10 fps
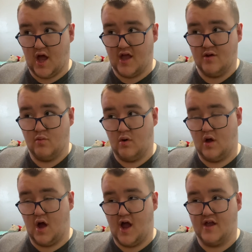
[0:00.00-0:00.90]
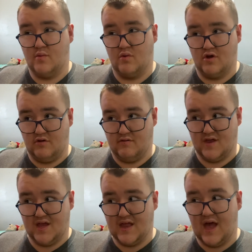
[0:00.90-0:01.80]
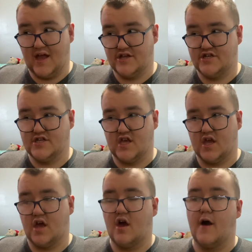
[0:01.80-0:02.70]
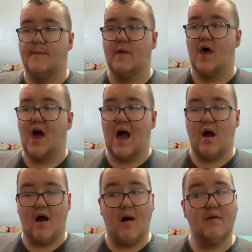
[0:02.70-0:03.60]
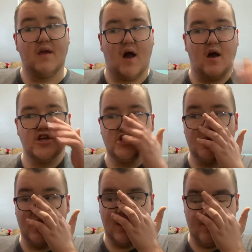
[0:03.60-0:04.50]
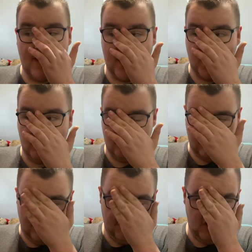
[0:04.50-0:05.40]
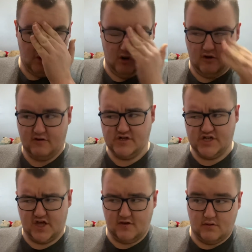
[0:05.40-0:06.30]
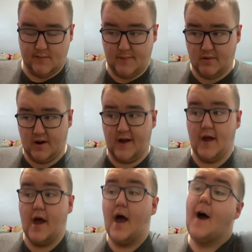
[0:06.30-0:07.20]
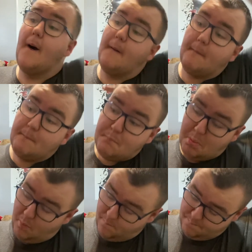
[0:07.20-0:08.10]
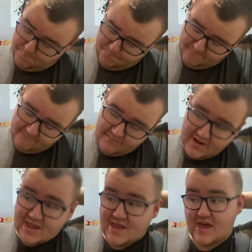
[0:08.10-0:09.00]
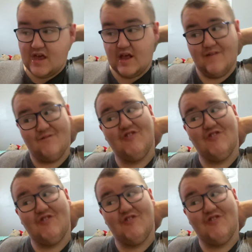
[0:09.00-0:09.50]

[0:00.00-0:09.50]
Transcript: I didn't want you to see that. And she's like, she'll be smacking herself so hard so she doesn't remember it. But Felicity